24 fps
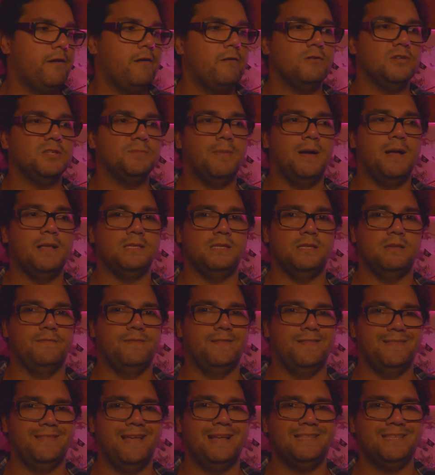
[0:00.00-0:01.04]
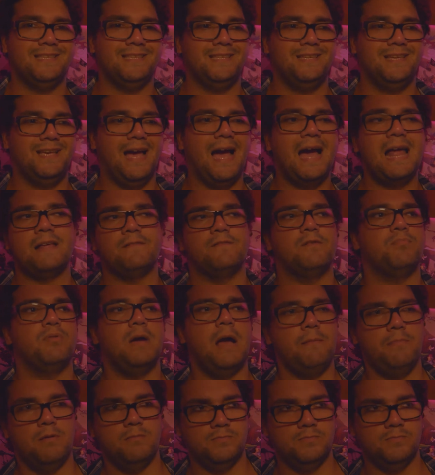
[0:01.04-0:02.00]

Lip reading: responsive, and that's kind of a problem